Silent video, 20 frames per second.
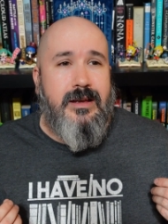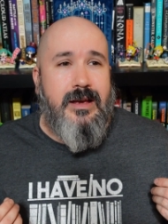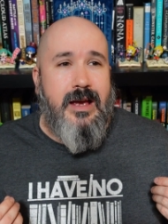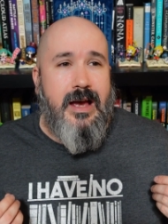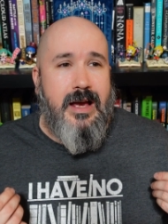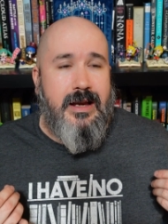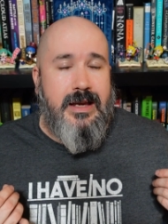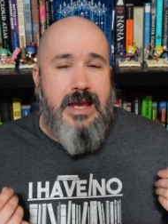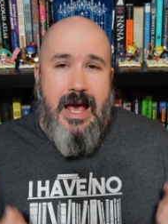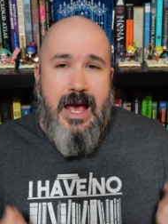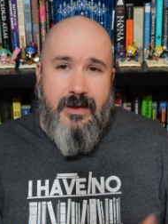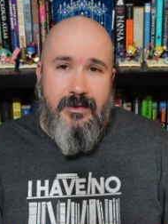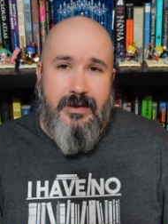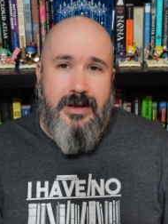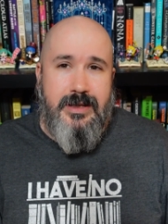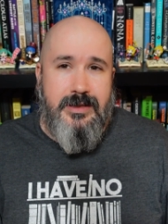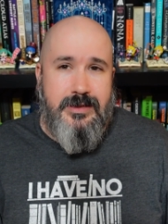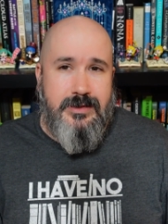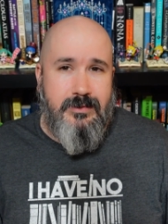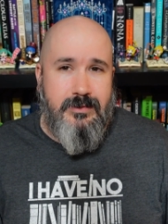
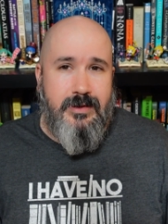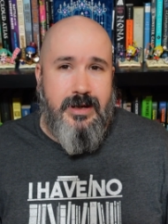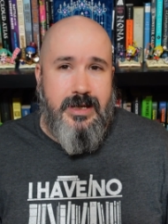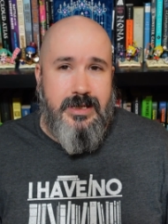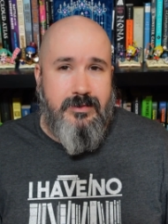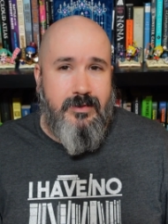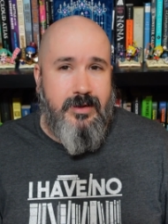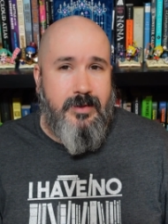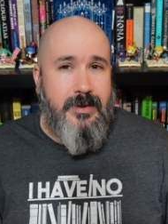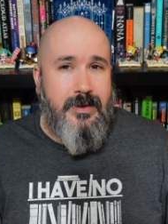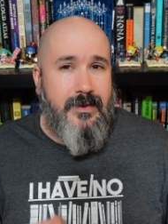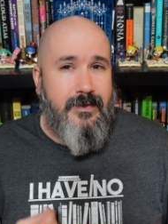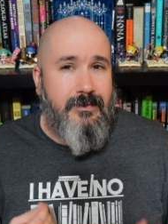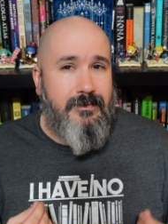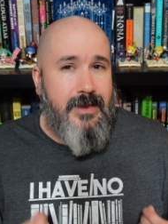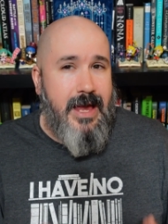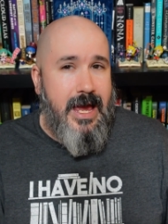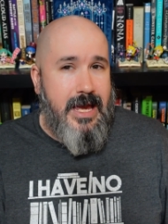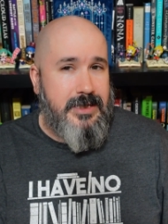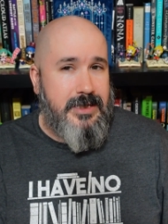Kaladin's story is going to be the
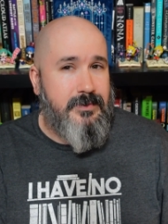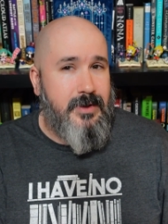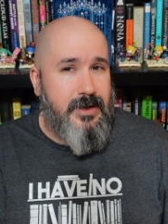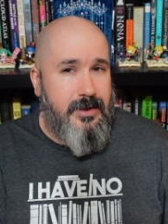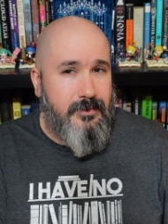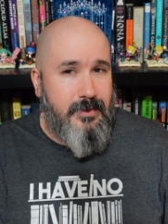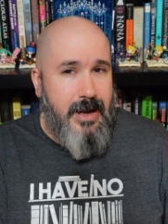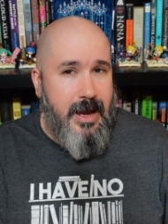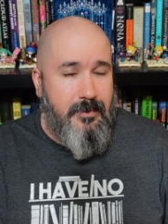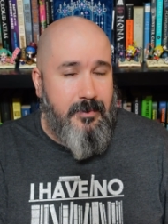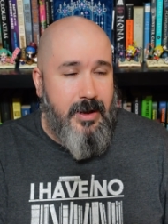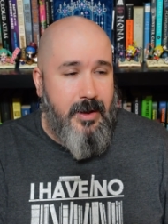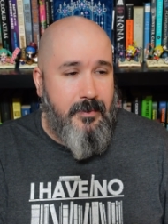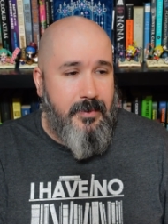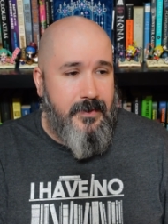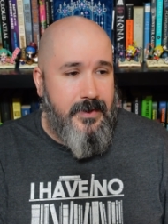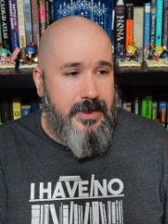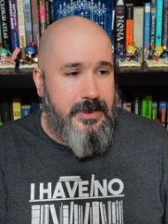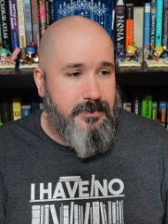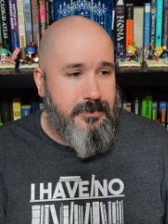last one to wrap up
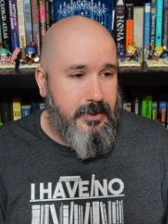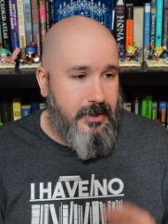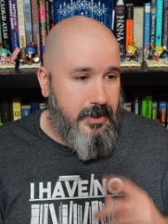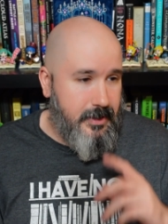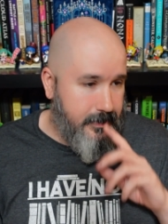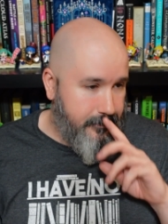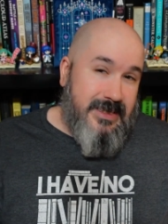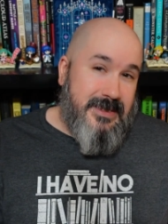in this book.